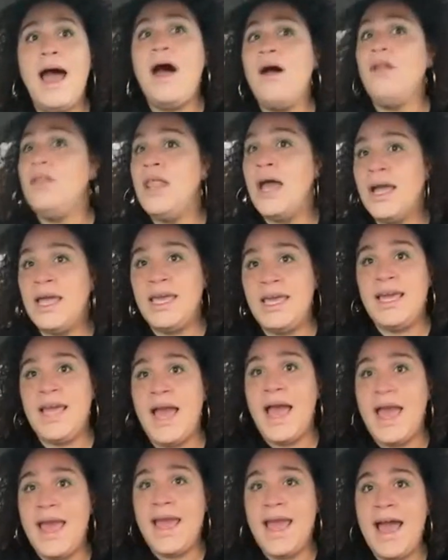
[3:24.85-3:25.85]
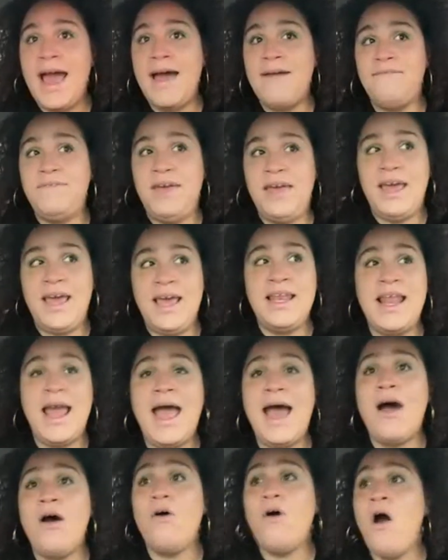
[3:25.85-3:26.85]
how lucky I have it and
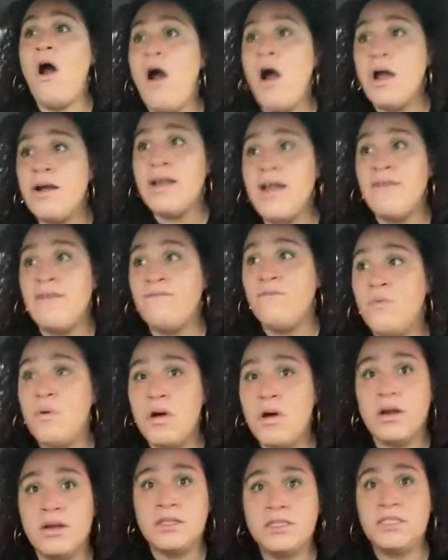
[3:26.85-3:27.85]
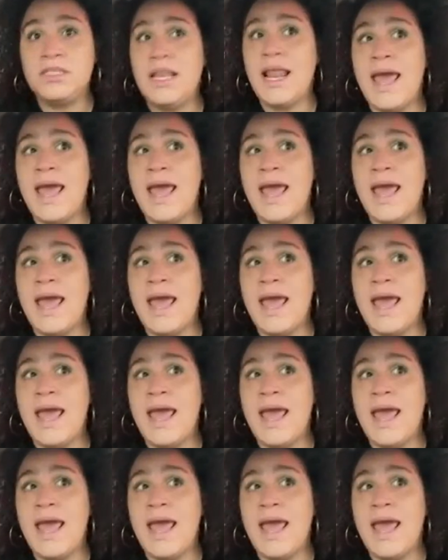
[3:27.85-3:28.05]
how hard I've worked.